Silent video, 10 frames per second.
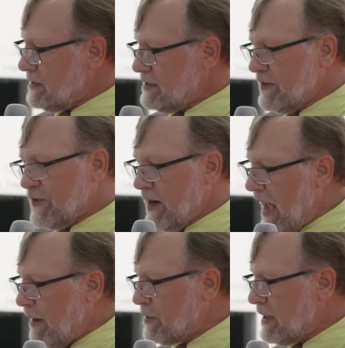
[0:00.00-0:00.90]
different
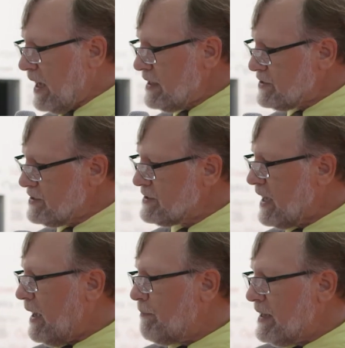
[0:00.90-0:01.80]
applications
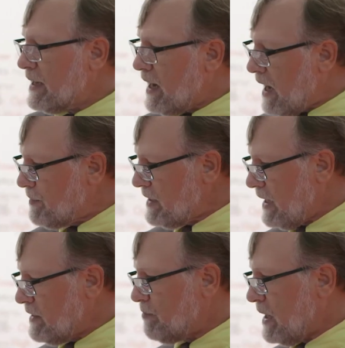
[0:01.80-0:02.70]
can be
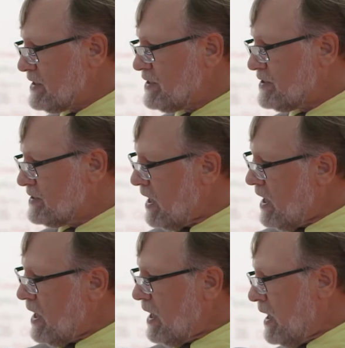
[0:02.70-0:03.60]
accommodated by just
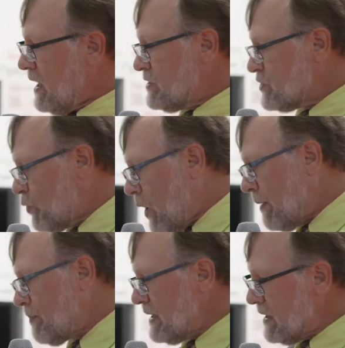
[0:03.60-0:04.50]

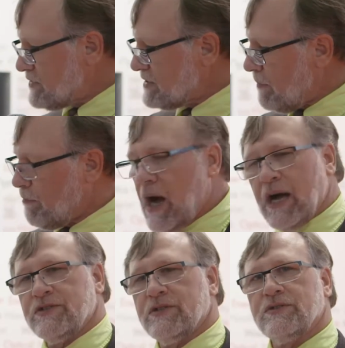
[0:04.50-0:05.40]
swapping of some
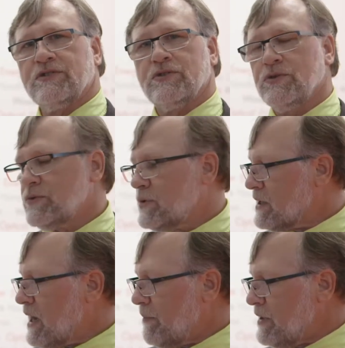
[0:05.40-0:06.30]
modules to
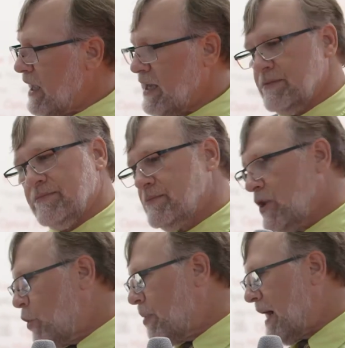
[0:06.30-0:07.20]
accommodate
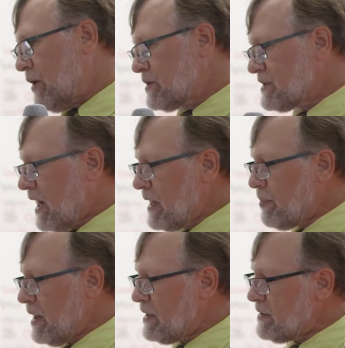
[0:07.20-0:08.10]
low powers, high
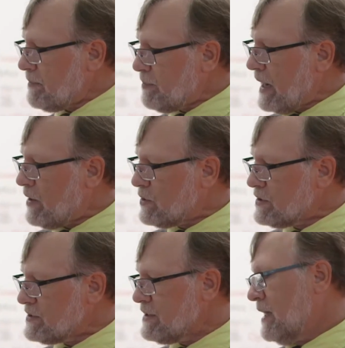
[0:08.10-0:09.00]

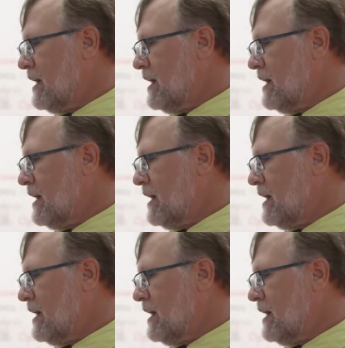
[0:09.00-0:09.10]
powers,